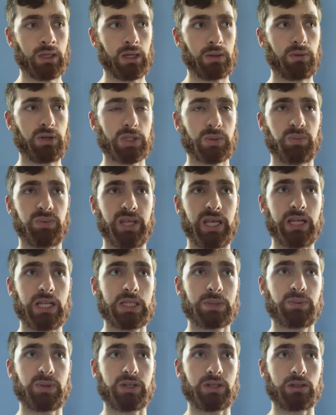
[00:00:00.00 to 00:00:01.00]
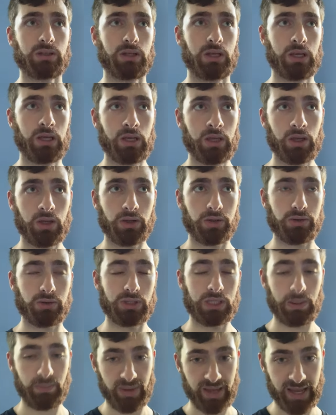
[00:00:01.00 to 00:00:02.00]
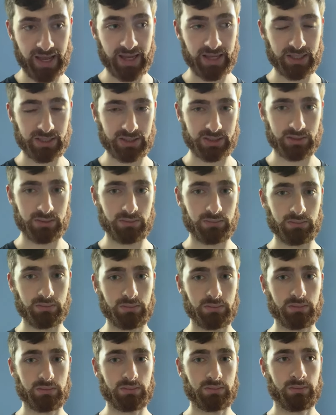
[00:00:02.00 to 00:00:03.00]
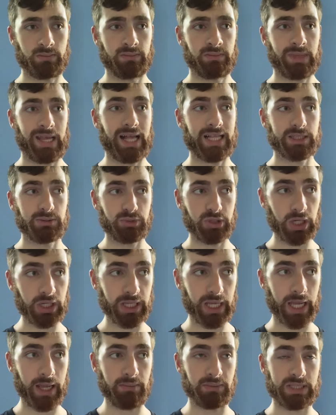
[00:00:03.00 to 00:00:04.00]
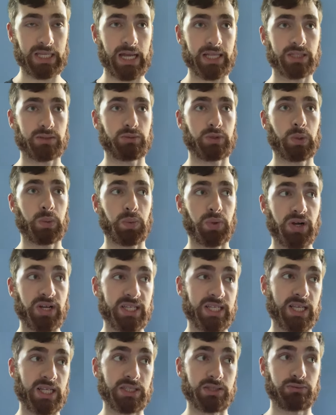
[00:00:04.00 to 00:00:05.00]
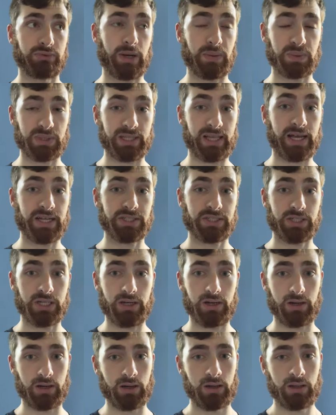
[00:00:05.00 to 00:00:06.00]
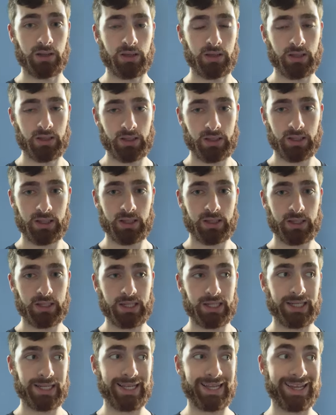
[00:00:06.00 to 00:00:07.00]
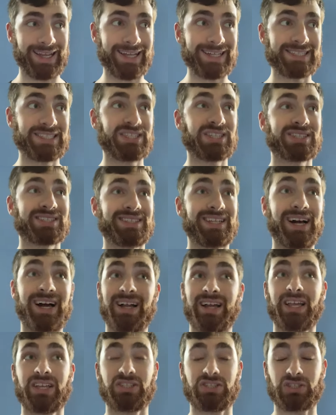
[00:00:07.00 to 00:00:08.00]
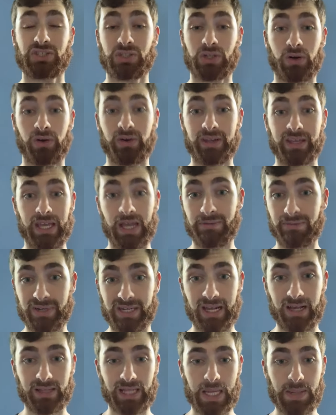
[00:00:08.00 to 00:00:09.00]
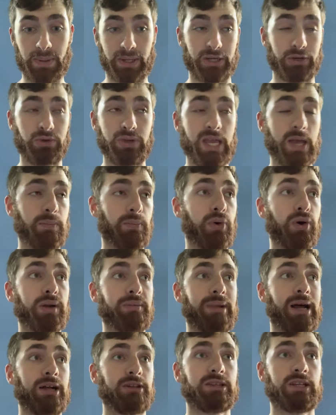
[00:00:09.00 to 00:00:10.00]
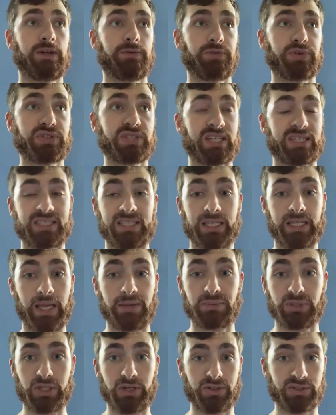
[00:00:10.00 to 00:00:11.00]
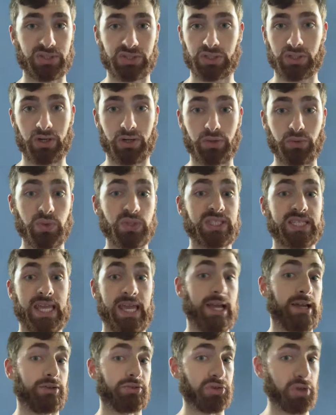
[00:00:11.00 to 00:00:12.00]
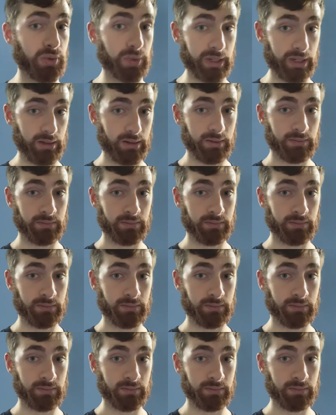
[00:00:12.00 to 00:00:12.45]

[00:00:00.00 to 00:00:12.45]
And while Spillane has been good in the past, had some good games, had some good preseason reps last year, he's just not a starting every down linebacker. You can't put him out there for 16 games a year as a starter. You just can't do it.